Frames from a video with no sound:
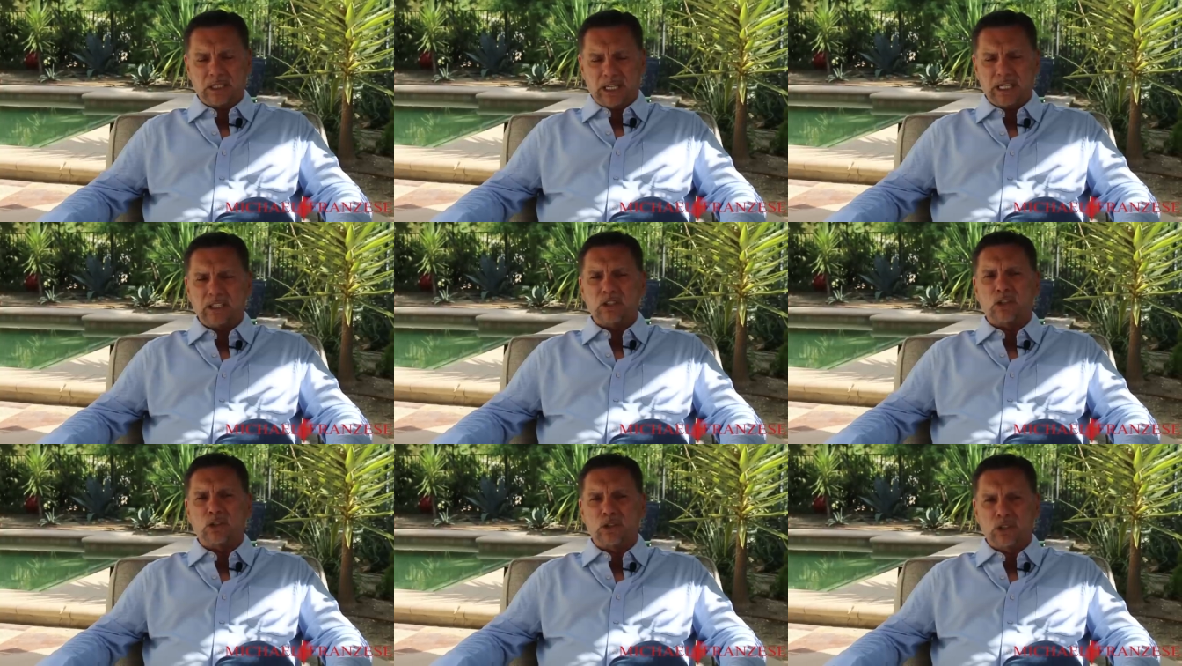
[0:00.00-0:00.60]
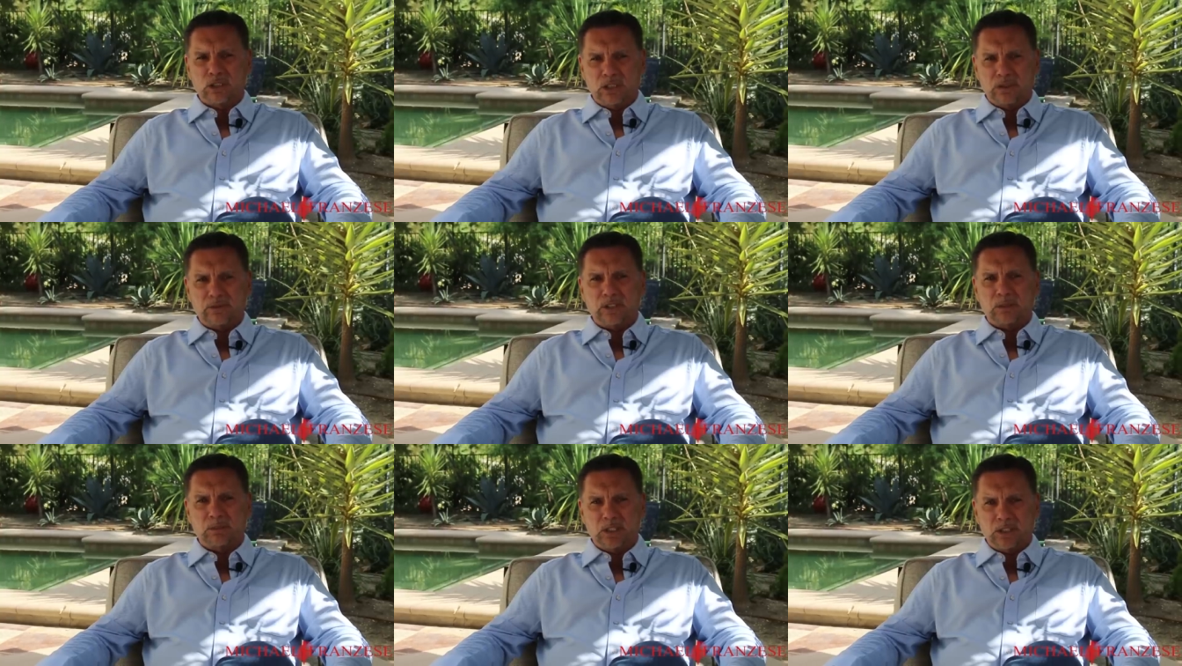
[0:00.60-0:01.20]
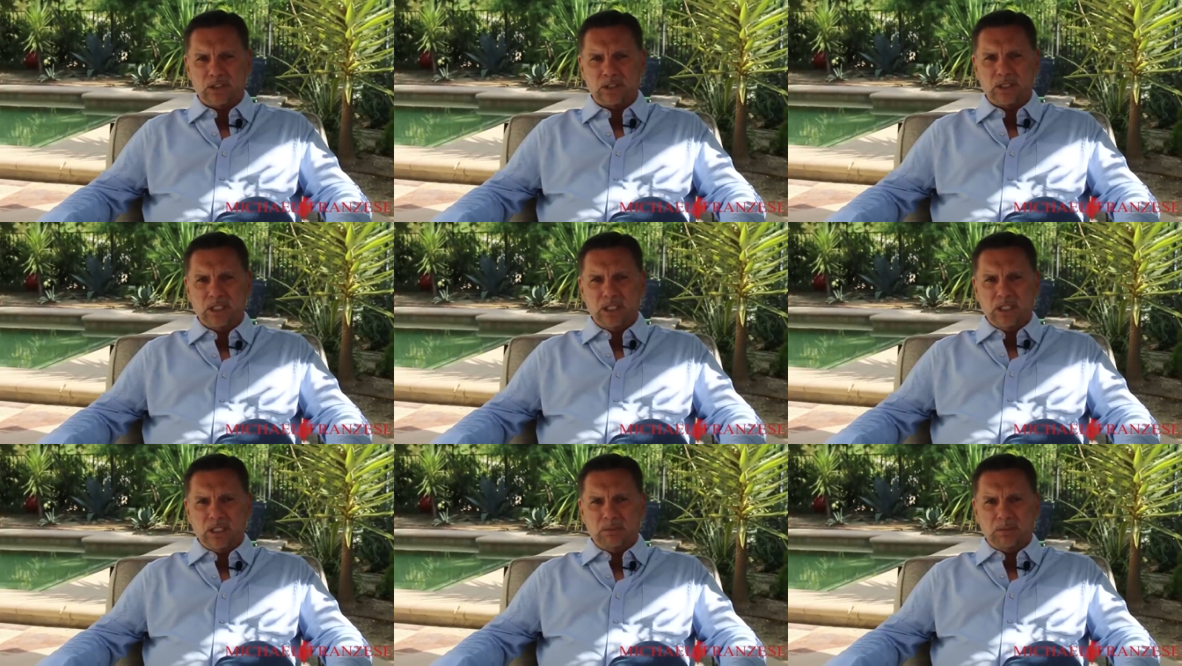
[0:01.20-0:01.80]
I know you love your mother,
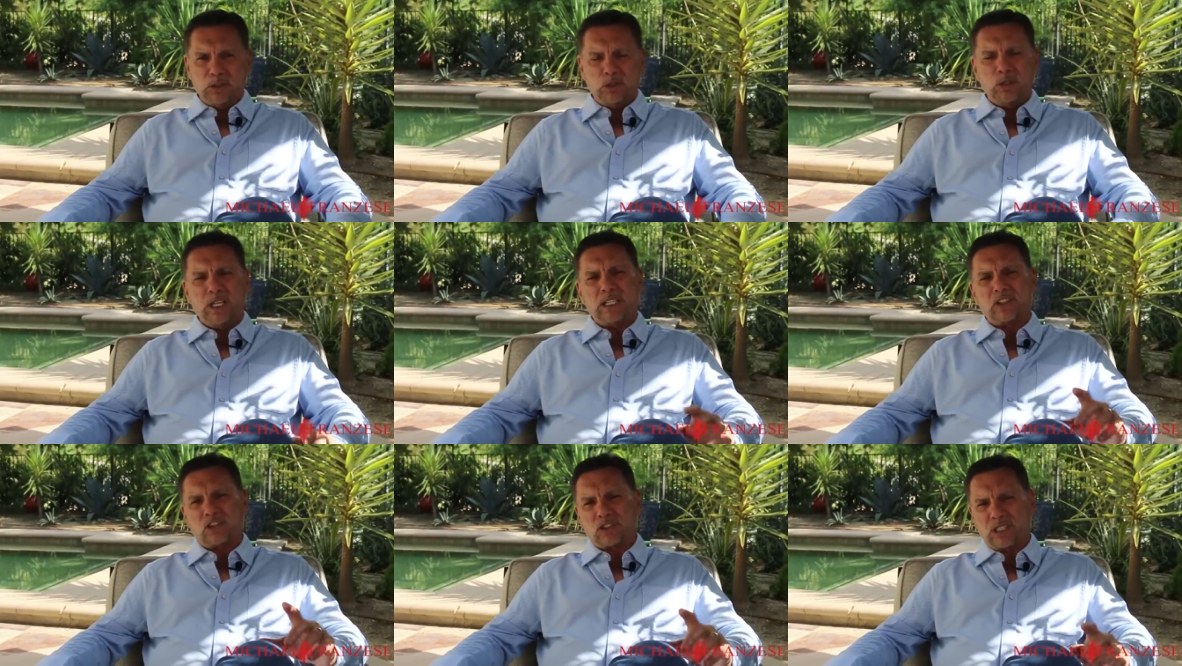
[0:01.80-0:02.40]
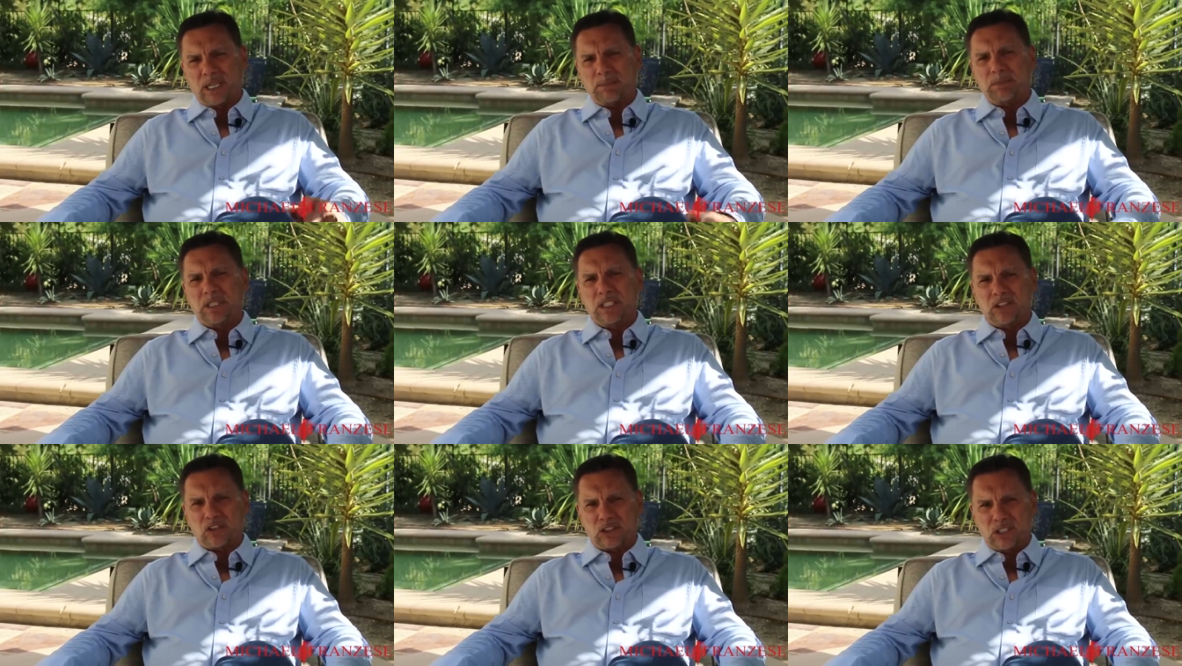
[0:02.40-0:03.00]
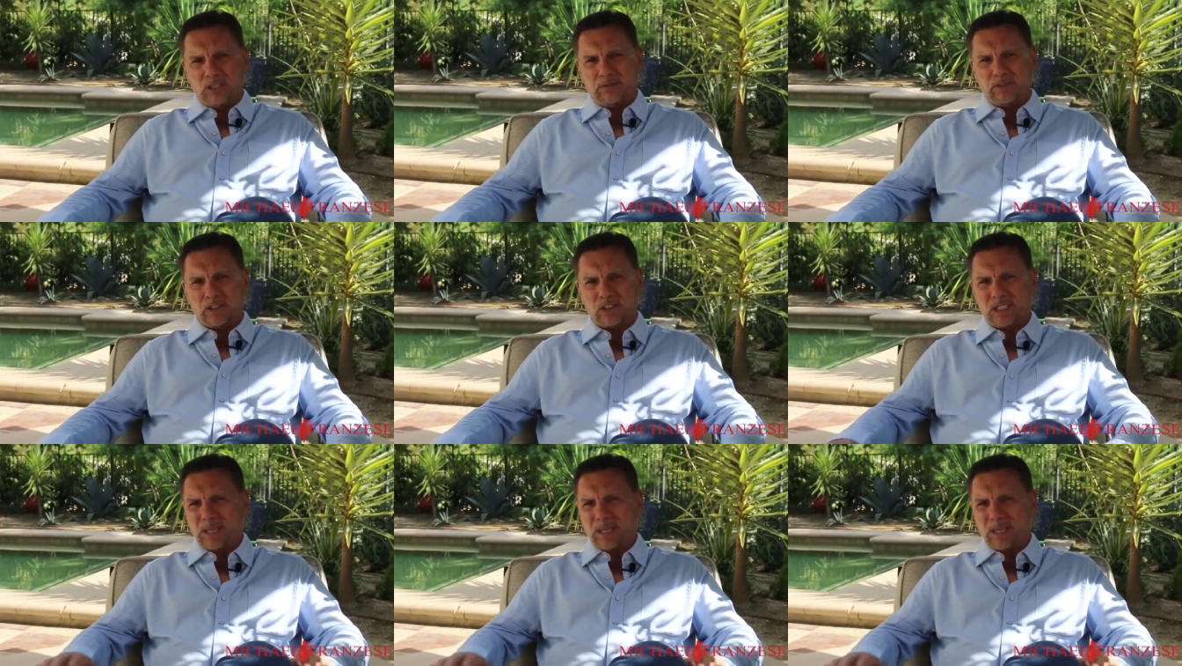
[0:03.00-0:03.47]
but you got to stop being selfish.